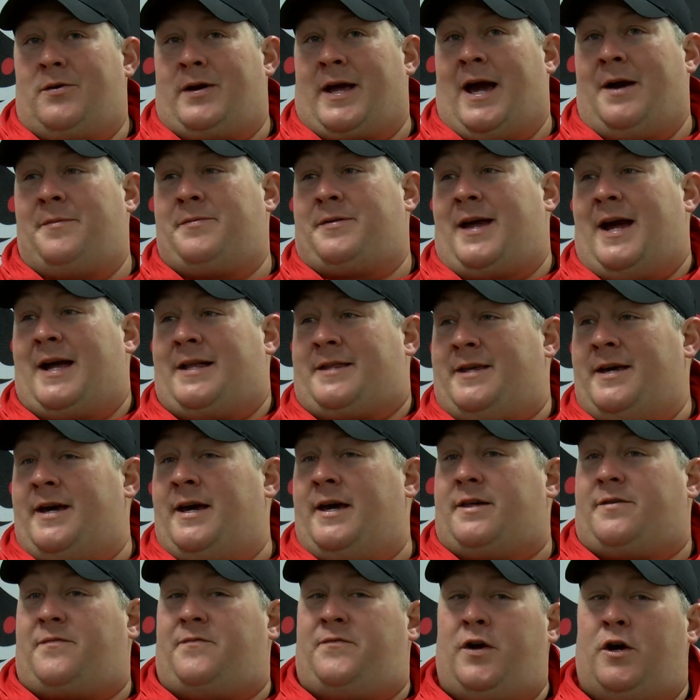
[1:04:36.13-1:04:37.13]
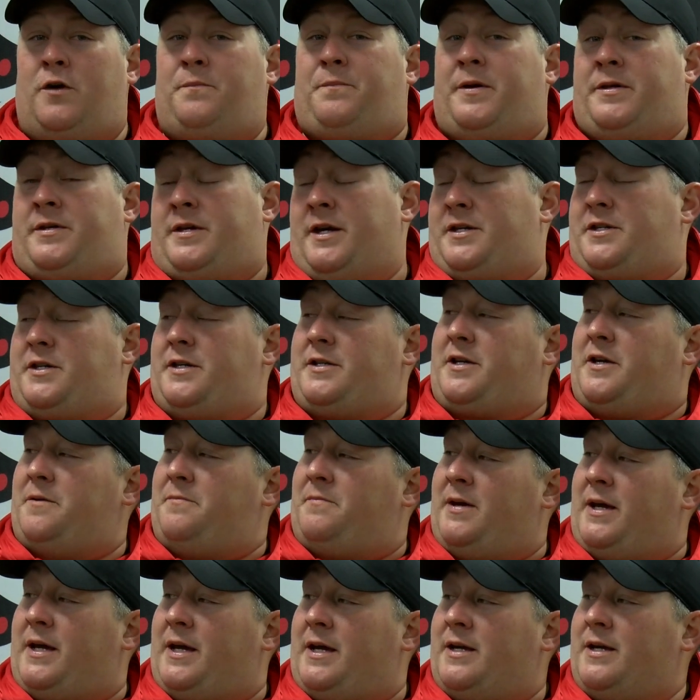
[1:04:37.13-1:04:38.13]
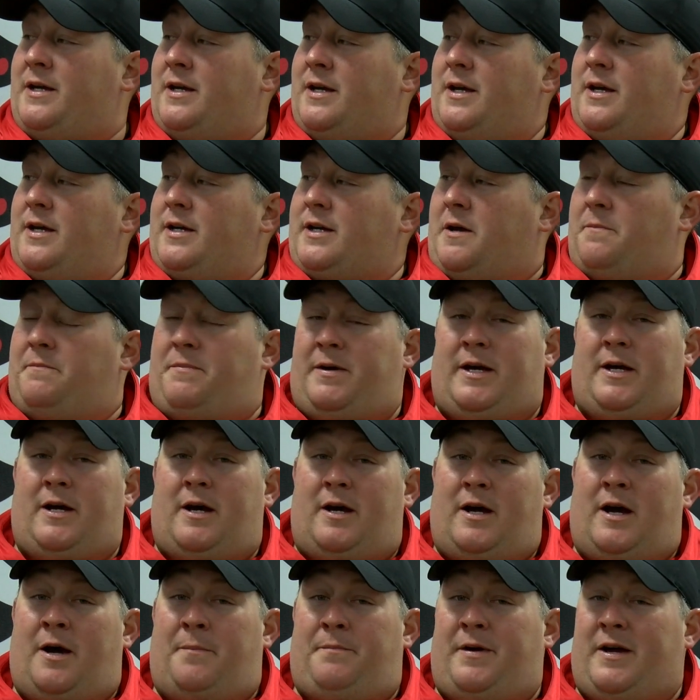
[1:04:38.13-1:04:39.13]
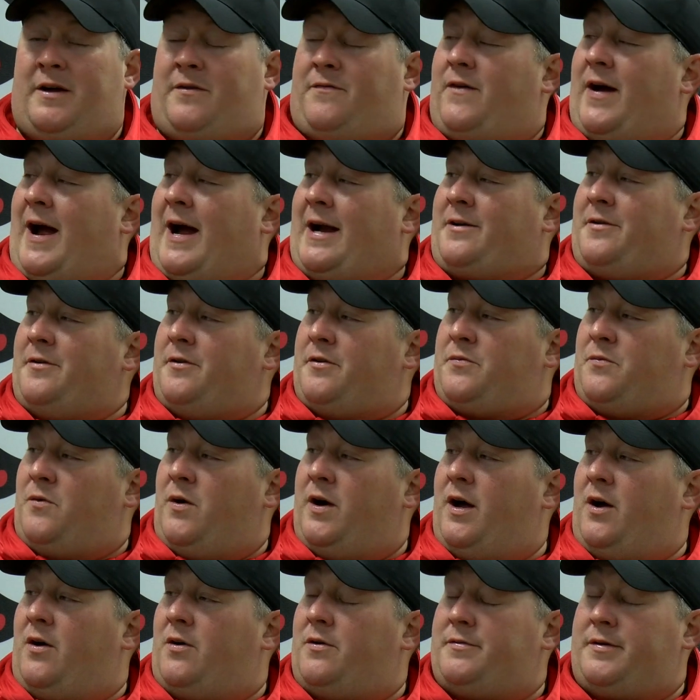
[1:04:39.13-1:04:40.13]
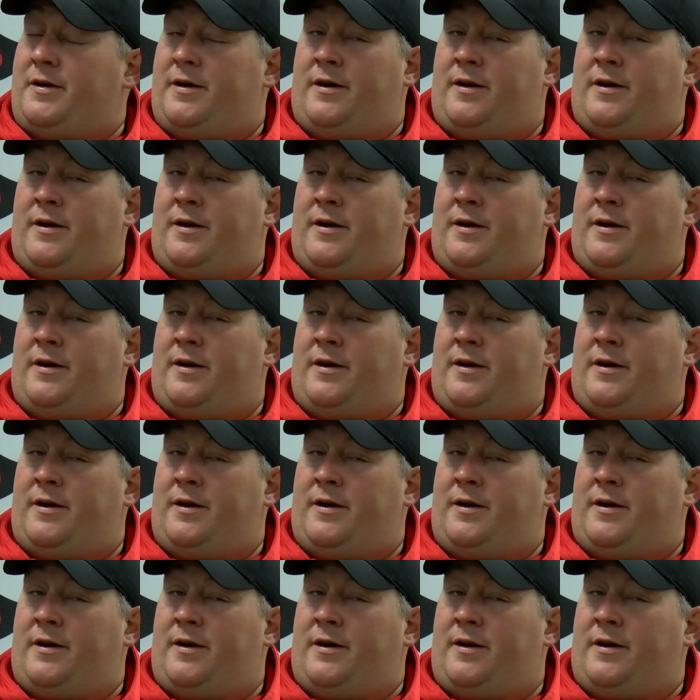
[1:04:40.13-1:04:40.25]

Games like this, field position can be a big factor as well.